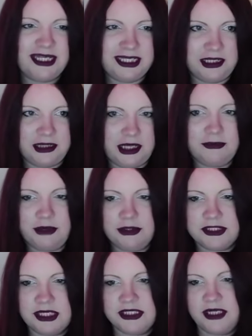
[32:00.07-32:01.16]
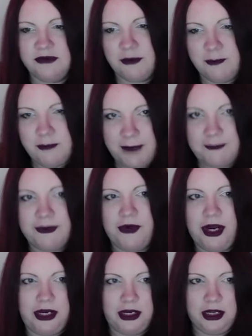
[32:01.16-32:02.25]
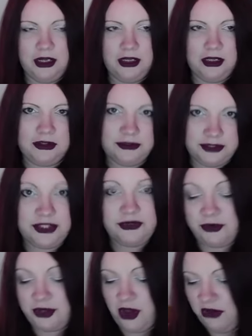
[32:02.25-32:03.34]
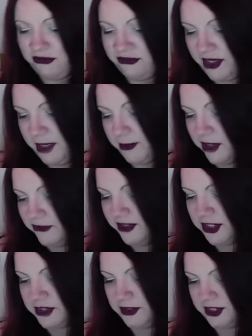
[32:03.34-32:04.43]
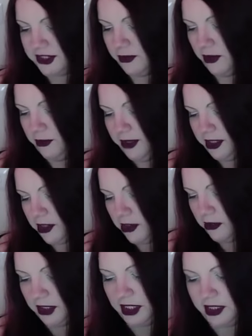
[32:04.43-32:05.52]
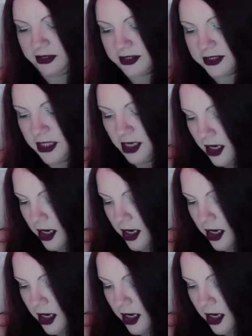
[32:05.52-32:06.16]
healing in that process, in remembering that you're enough. And I'm going to finish with this quote by Nicole Lyons,